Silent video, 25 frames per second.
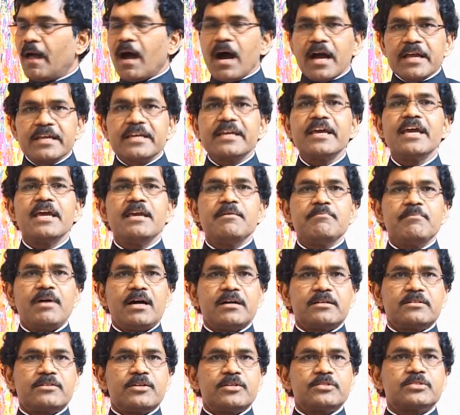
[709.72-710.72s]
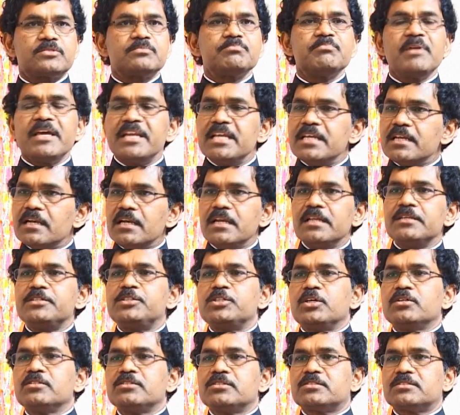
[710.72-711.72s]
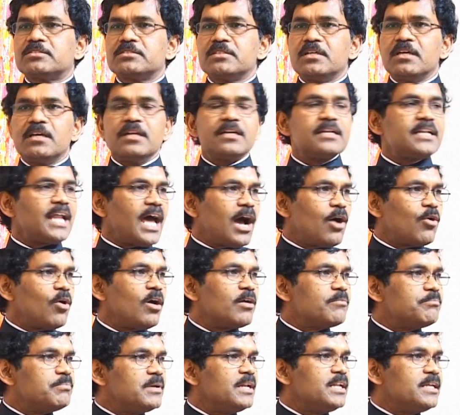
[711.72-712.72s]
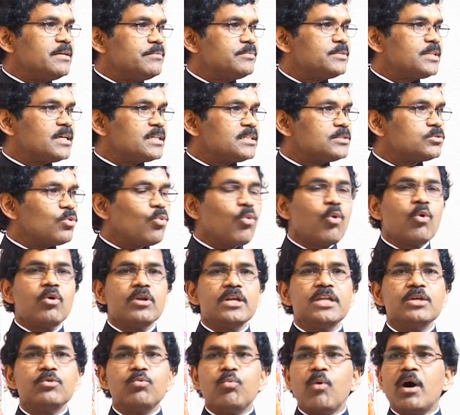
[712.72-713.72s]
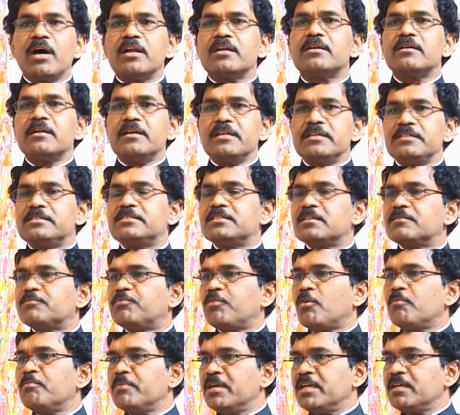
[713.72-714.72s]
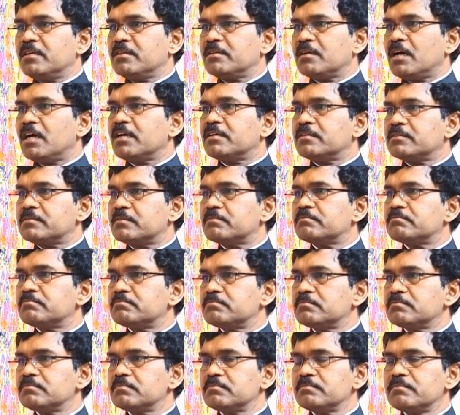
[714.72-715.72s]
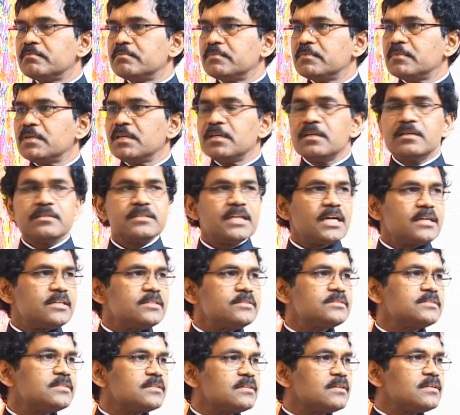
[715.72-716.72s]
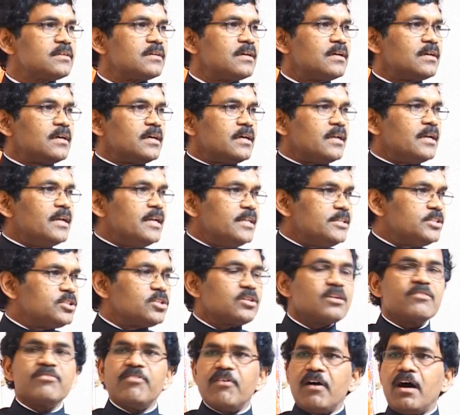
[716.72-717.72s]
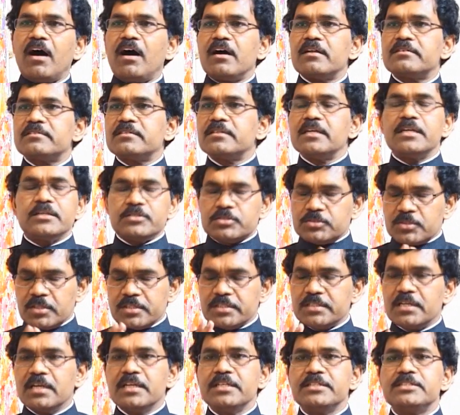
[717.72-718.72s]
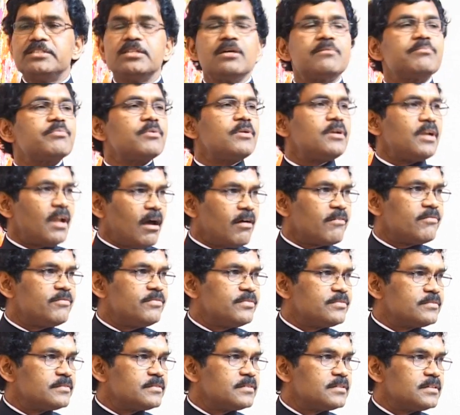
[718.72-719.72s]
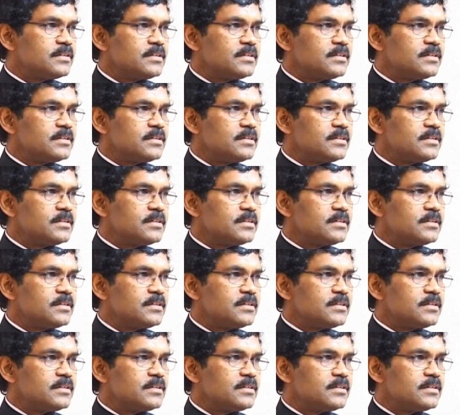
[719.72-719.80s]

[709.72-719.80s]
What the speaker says: I came across many religions. Now I believe there is only one religion for me. That is the religion of heart. Religion of love.